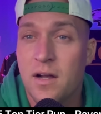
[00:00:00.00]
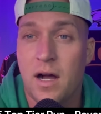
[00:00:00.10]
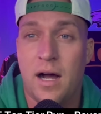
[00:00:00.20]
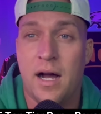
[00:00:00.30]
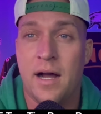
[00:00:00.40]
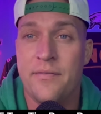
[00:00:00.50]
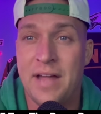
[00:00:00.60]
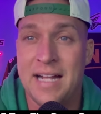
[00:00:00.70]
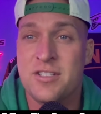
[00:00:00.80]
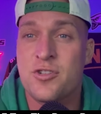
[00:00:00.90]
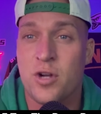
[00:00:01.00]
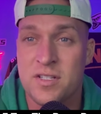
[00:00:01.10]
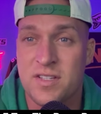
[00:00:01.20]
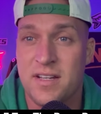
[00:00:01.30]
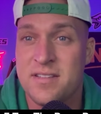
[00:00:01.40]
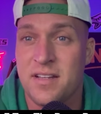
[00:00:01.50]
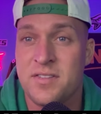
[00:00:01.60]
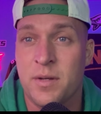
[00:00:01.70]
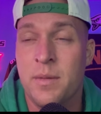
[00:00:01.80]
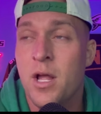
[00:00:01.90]
That's trust in the
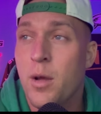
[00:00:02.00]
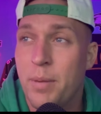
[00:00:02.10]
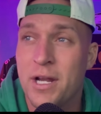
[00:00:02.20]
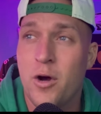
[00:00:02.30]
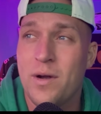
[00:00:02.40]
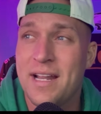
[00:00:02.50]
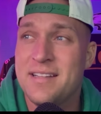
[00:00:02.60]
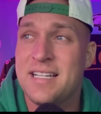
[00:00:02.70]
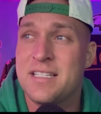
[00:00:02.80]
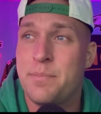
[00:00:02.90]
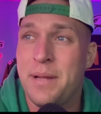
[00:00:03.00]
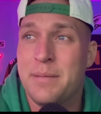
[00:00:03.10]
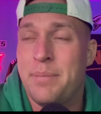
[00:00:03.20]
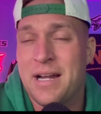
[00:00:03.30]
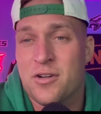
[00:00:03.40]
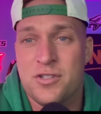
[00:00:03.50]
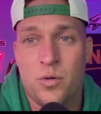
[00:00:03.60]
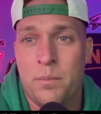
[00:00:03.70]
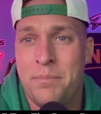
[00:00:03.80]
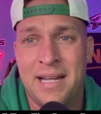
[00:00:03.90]
system. But you know what it is? That's big bettors
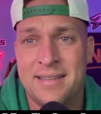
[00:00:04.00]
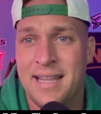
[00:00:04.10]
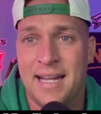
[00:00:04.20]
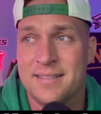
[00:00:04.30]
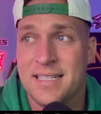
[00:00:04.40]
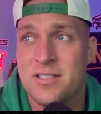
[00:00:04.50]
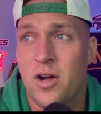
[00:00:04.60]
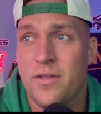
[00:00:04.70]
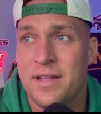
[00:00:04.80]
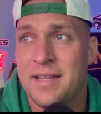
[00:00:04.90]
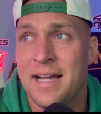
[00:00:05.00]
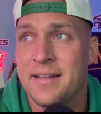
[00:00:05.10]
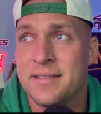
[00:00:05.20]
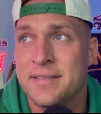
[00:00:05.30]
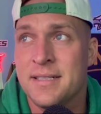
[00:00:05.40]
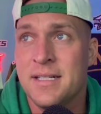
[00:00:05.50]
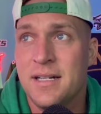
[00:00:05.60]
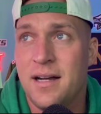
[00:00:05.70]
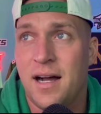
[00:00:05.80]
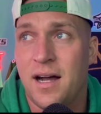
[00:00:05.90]
doing big things. That's all that is.
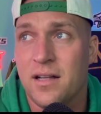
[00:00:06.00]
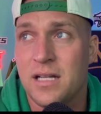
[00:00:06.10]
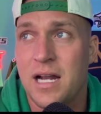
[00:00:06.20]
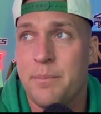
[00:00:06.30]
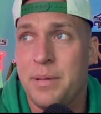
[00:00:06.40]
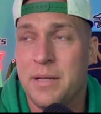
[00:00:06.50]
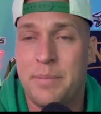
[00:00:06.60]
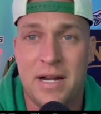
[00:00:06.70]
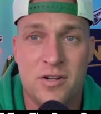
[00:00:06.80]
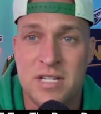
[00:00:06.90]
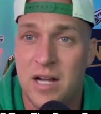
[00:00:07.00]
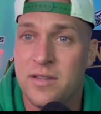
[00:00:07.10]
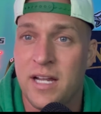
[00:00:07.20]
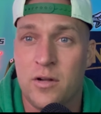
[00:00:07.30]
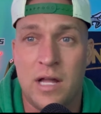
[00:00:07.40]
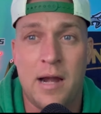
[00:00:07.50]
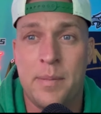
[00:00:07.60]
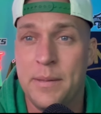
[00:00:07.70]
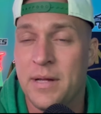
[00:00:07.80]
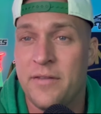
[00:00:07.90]
A lot of big bettors out there. A lot of
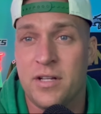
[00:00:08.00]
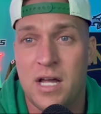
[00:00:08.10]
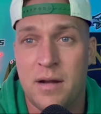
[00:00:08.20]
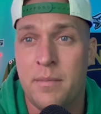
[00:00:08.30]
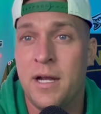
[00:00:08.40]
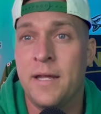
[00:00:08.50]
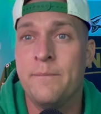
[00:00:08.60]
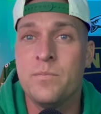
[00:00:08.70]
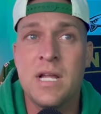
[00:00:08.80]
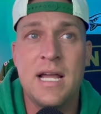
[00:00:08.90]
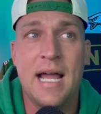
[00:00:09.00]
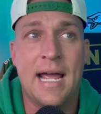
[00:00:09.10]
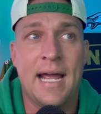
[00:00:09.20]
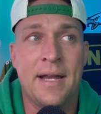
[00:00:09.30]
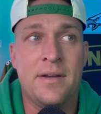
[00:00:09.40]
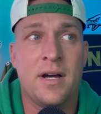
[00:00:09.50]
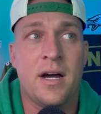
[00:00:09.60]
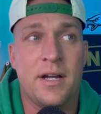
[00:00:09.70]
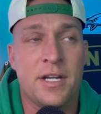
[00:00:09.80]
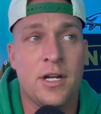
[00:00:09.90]
people have a lot of money. And,
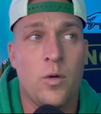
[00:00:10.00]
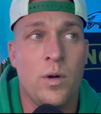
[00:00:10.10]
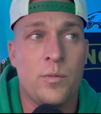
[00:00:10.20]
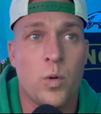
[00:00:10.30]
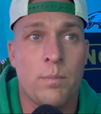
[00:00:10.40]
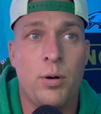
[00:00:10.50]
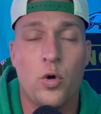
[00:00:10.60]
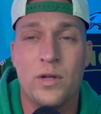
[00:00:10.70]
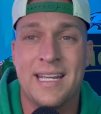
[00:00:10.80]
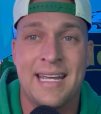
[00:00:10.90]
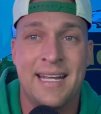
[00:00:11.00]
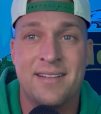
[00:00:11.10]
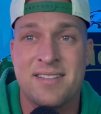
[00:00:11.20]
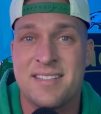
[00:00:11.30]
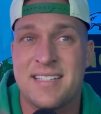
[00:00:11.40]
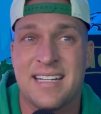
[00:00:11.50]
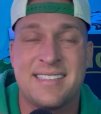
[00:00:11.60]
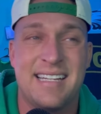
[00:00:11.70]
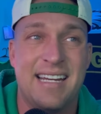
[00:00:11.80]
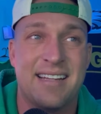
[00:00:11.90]
when we're pulling in
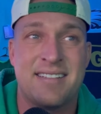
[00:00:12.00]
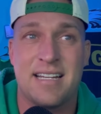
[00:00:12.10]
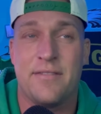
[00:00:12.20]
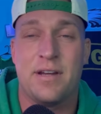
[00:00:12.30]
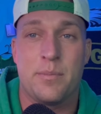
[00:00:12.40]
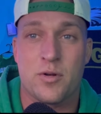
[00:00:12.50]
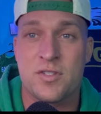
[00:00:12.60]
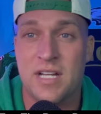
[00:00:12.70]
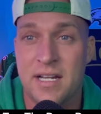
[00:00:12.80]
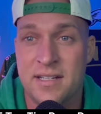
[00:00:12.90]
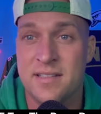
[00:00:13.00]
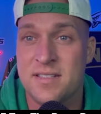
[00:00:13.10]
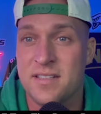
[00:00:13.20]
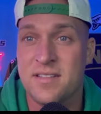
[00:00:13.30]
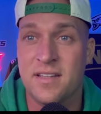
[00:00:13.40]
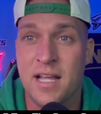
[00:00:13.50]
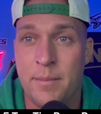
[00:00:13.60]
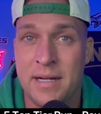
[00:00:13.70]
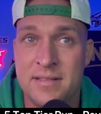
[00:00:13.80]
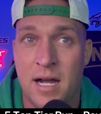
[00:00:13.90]
60 to 70% consistently
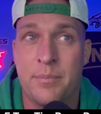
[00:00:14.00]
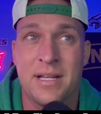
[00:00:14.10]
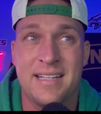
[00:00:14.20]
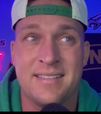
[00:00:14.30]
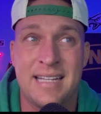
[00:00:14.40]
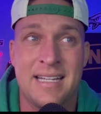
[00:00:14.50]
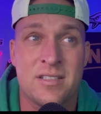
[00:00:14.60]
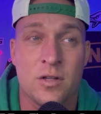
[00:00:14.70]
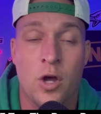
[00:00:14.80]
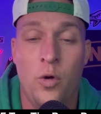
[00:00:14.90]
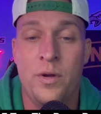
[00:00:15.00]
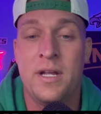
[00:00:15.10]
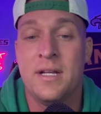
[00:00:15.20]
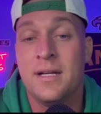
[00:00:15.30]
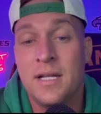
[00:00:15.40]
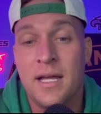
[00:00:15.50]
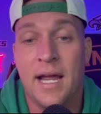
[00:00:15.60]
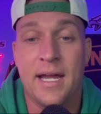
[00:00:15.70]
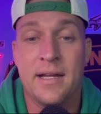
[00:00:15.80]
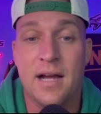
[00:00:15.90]
on my top play of the days alone,
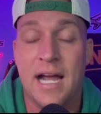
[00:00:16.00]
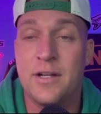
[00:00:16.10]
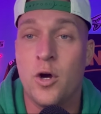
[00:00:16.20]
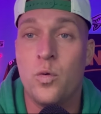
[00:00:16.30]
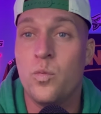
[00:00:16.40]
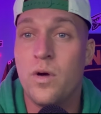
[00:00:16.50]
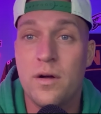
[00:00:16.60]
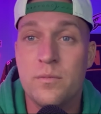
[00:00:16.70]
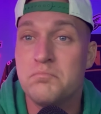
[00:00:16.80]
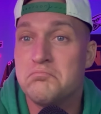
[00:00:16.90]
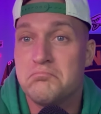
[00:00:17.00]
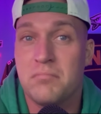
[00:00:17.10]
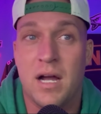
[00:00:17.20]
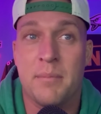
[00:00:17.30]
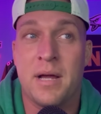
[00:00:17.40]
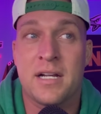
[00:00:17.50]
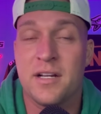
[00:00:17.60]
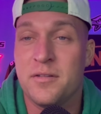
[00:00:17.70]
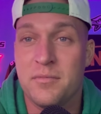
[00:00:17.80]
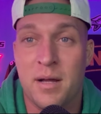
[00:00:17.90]
hey, I'm not
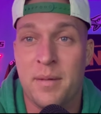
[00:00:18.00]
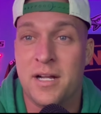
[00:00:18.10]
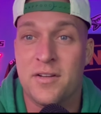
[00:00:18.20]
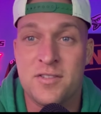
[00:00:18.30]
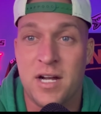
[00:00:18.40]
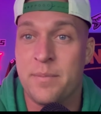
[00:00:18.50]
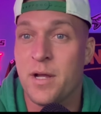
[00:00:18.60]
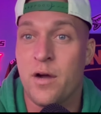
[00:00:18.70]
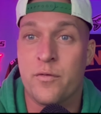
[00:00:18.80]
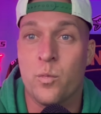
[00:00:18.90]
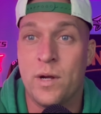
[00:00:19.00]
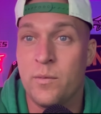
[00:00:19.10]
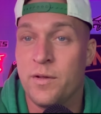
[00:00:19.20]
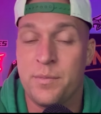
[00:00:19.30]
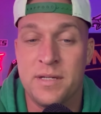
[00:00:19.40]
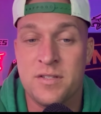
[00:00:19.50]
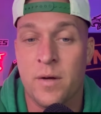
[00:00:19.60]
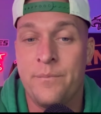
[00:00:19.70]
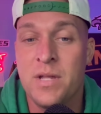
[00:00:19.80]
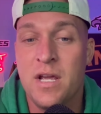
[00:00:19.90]
gonna stop y'all from winning with me.
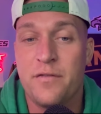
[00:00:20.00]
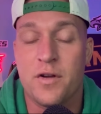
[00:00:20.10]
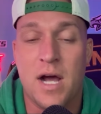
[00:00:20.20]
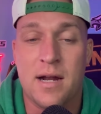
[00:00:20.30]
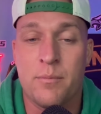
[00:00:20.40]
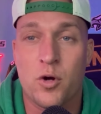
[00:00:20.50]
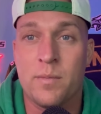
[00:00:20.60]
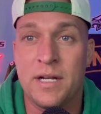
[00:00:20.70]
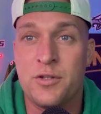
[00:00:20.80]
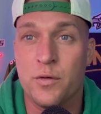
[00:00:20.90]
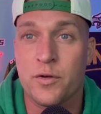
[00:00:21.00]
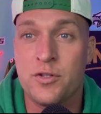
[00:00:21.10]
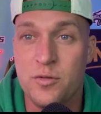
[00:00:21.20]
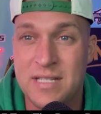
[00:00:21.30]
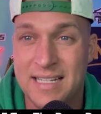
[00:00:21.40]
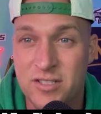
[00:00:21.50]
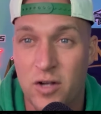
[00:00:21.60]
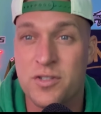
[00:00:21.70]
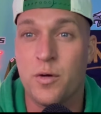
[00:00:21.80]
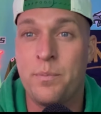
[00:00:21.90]
So if you're not on board my 2 for Tuesday, it's
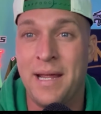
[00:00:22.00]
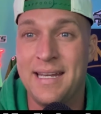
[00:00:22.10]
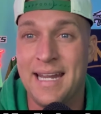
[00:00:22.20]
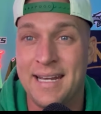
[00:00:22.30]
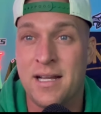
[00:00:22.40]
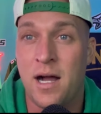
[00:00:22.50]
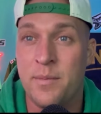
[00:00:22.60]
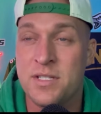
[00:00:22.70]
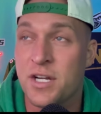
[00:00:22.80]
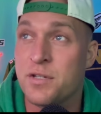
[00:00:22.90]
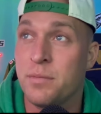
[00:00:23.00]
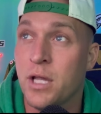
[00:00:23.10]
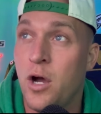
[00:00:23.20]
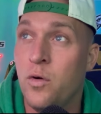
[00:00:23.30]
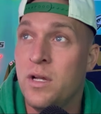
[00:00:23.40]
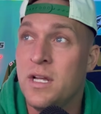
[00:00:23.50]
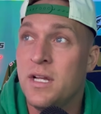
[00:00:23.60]
also pinned in the comment section below.